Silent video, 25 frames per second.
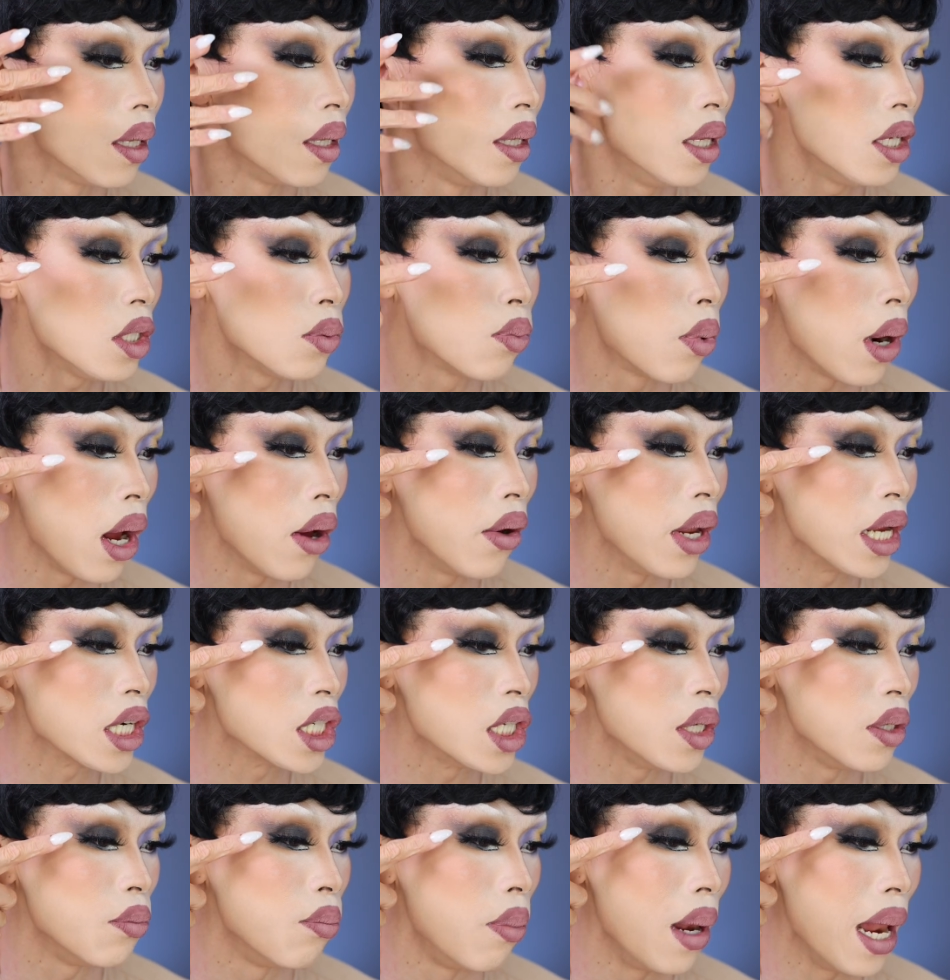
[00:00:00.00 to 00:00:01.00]
this brown
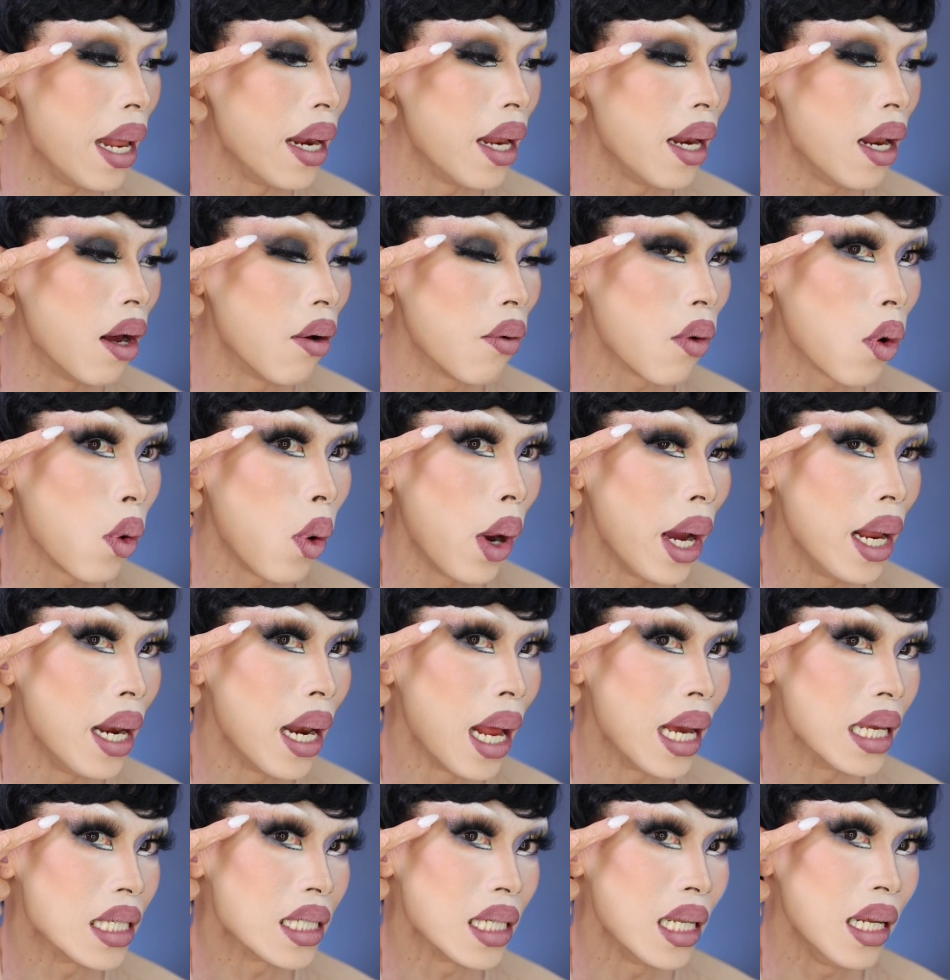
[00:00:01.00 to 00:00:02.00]
actually blended out quite
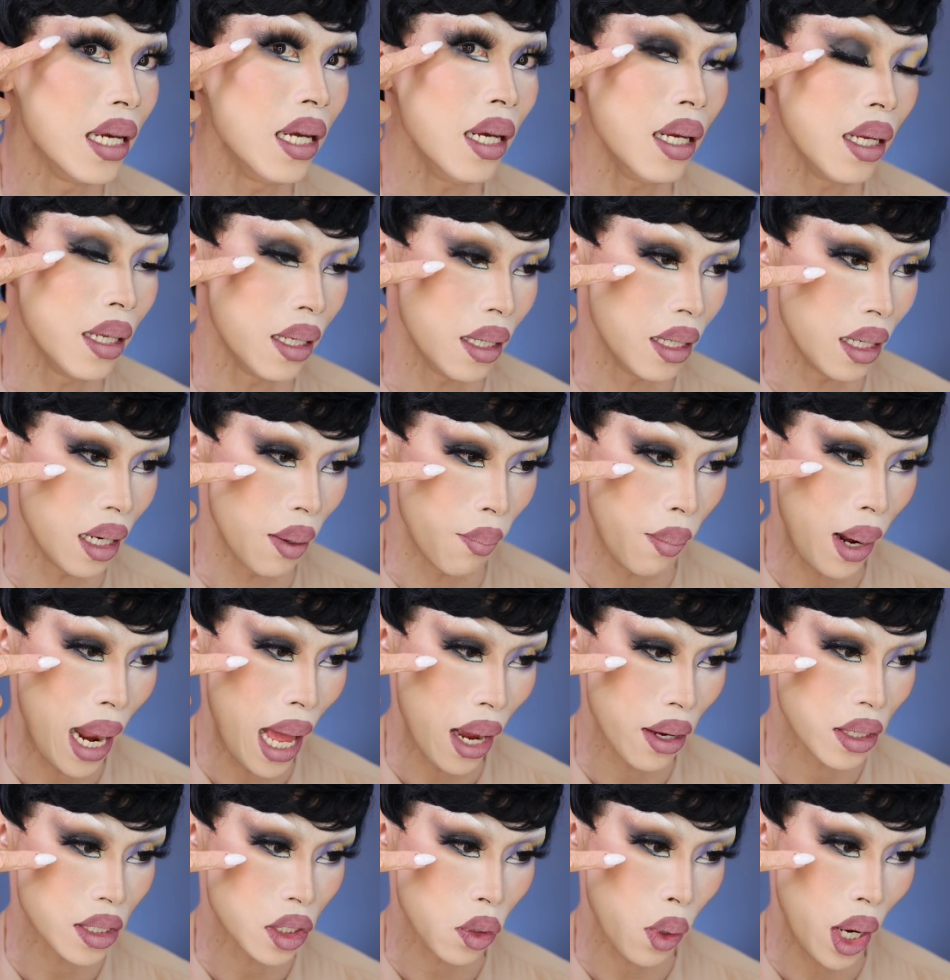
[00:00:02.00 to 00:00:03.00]
nicely. The
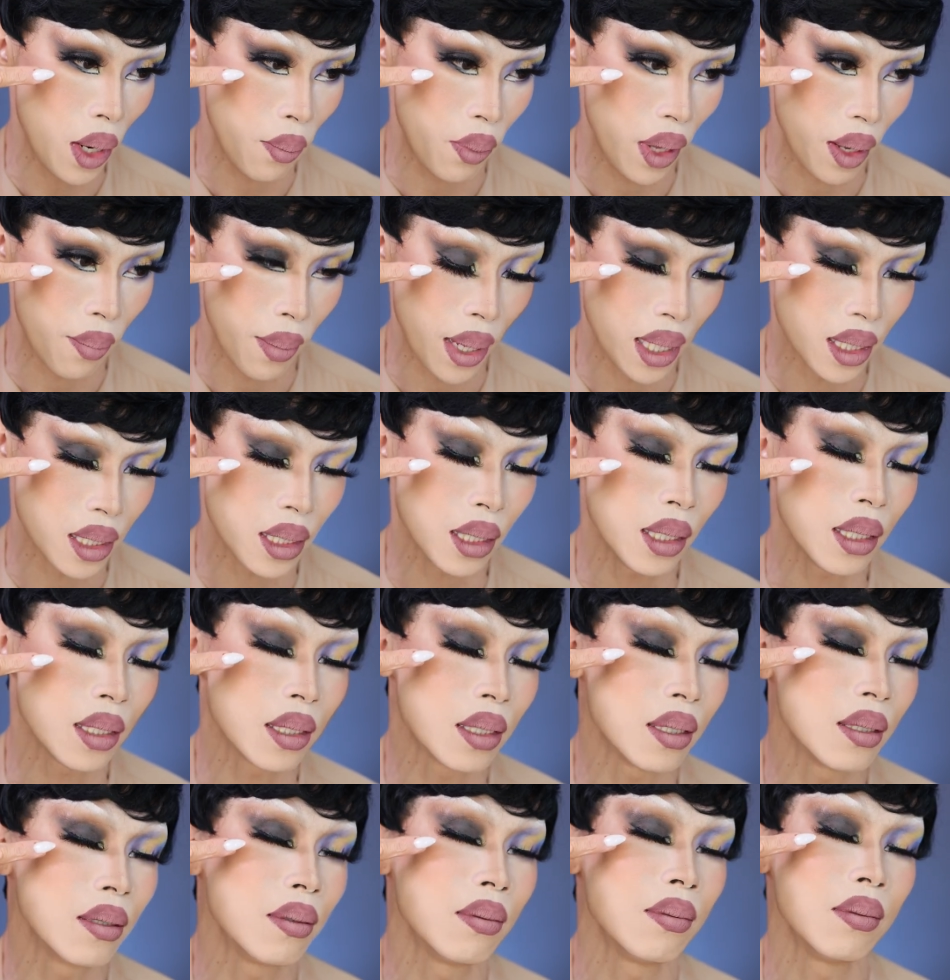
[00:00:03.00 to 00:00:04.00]
black is quite pigmented,
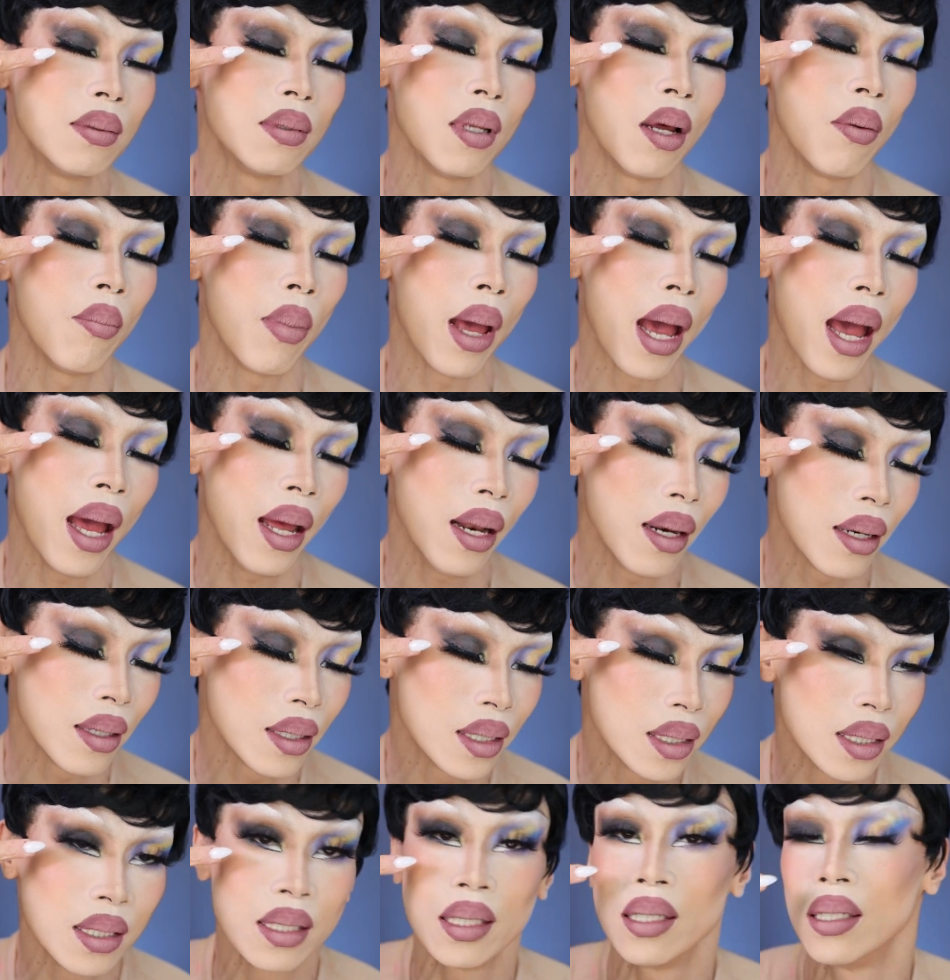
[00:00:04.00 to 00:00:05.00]
not bad.
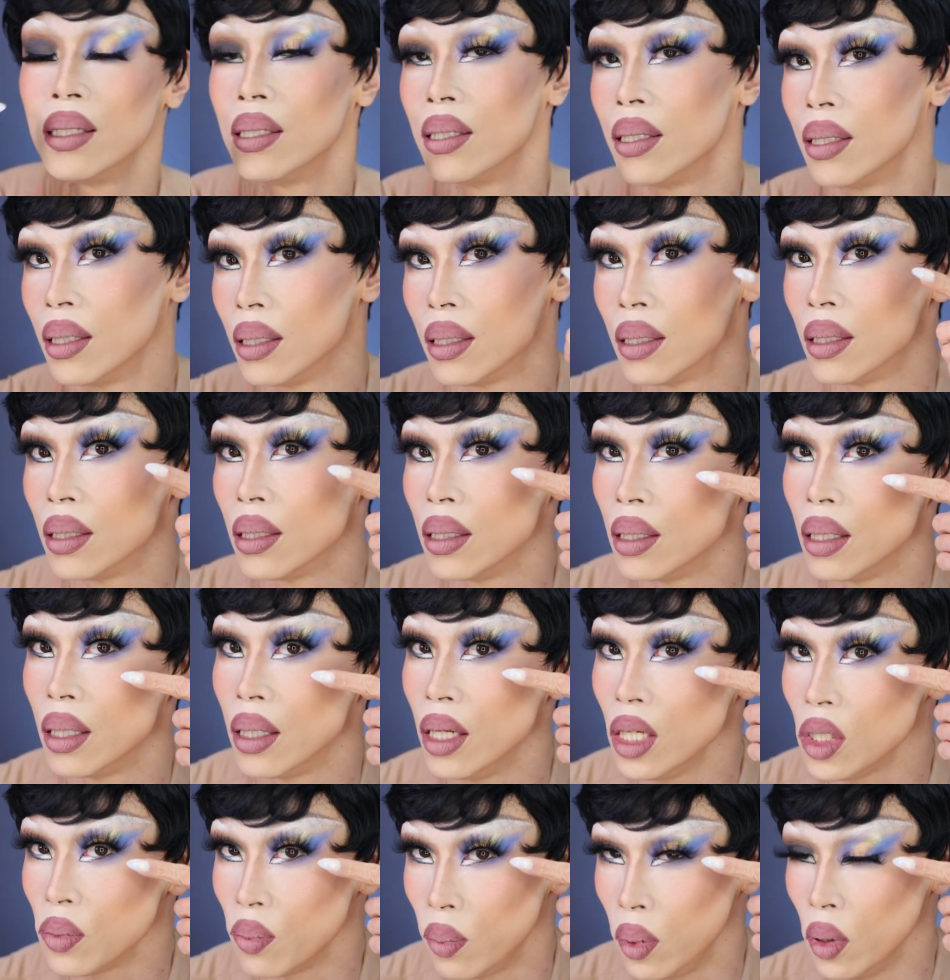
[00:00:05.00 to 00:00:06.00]

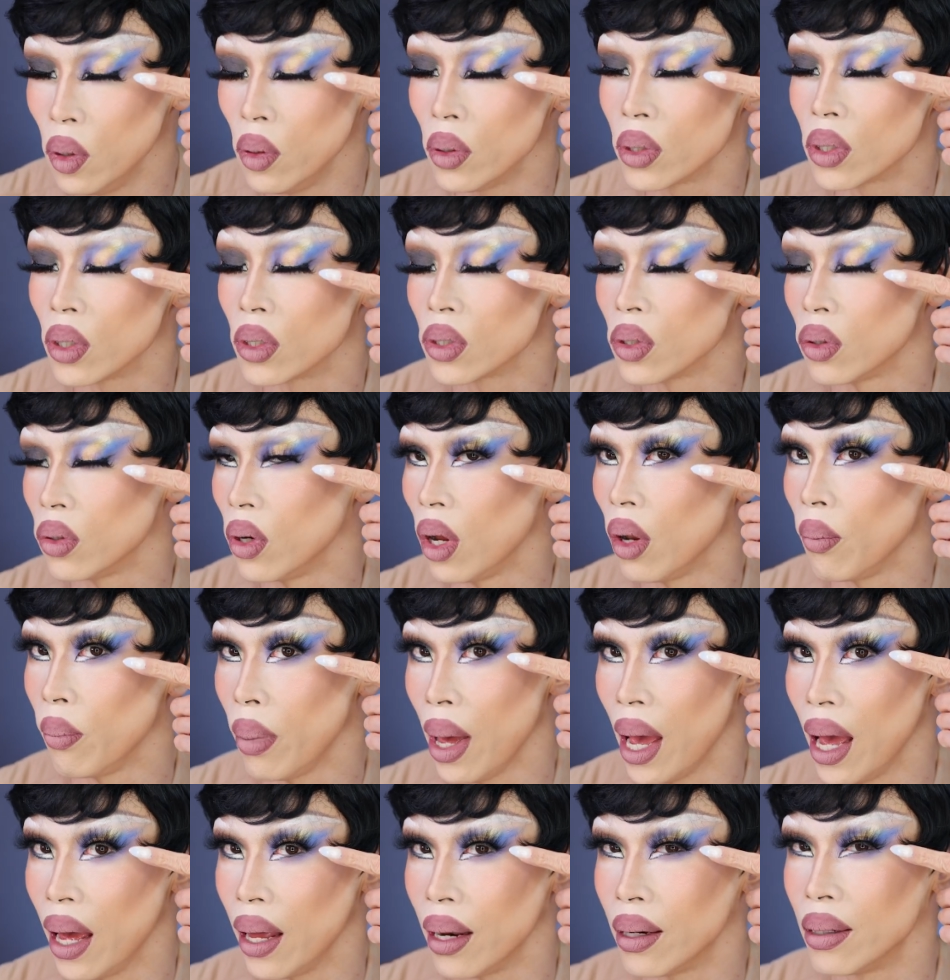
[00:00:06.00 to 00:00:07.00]
This blue is also not
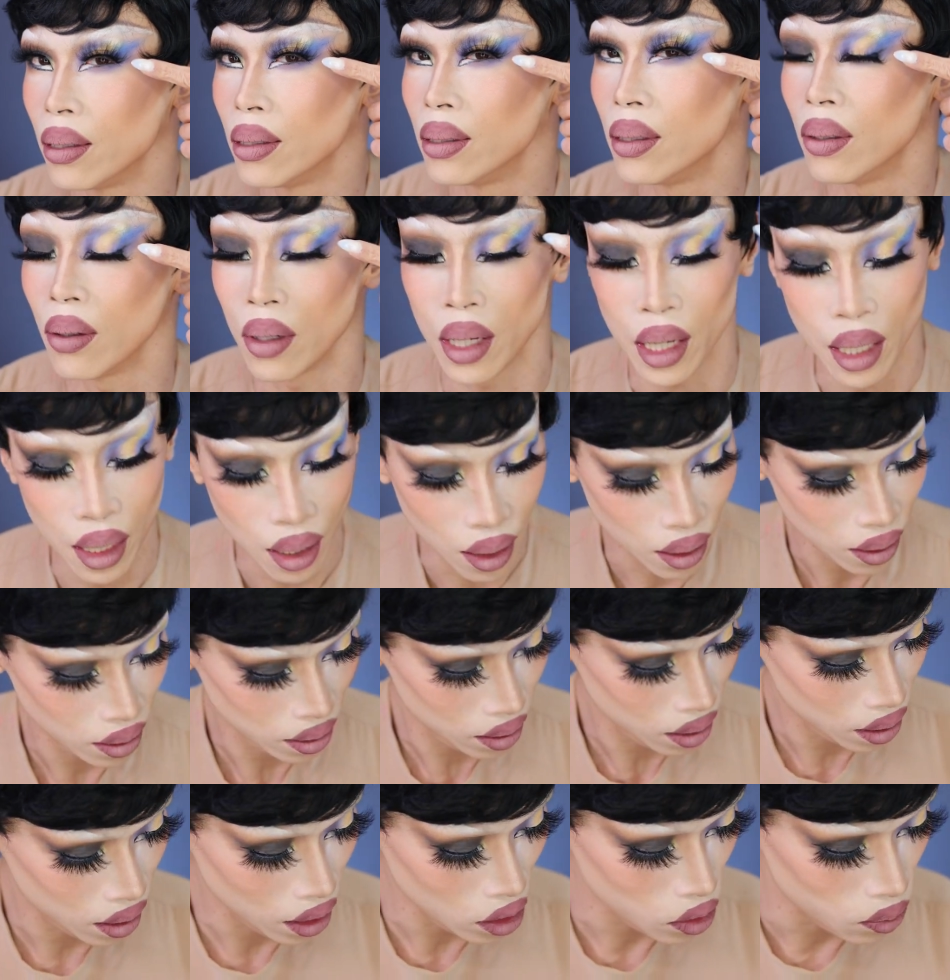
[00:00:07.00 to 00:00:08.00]
bad, okay?
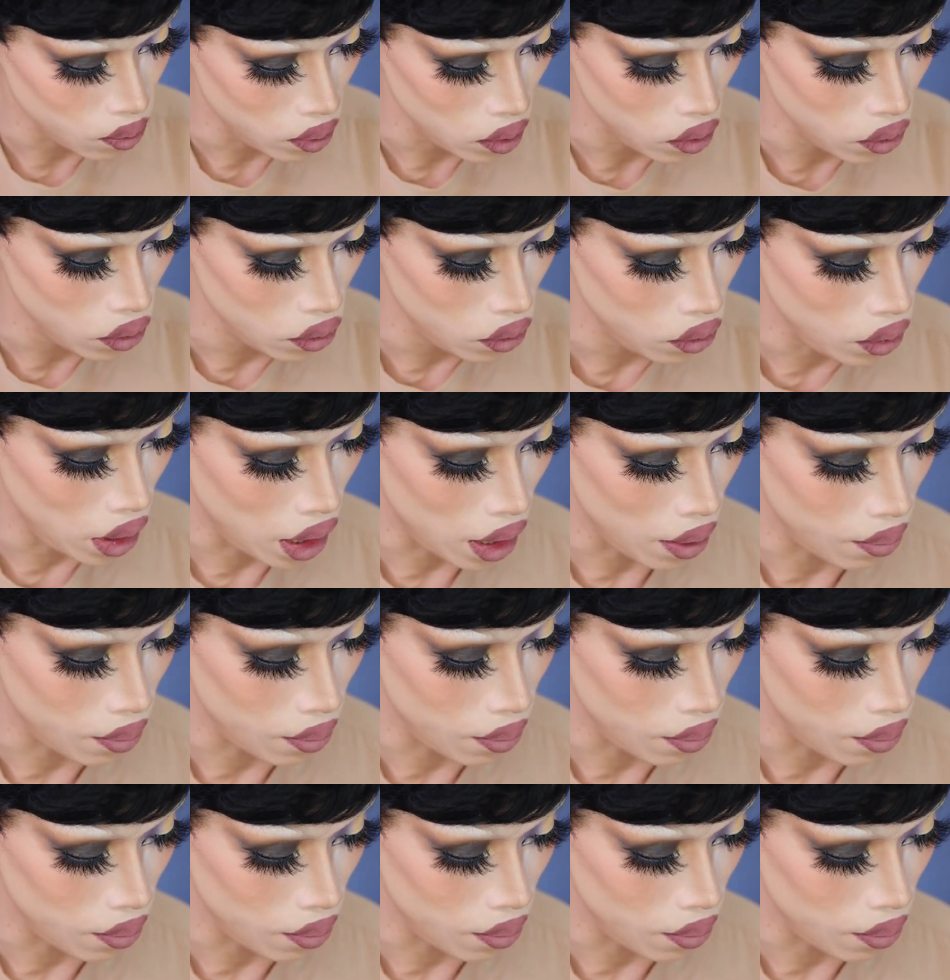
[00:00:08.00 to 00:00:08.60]
This blue,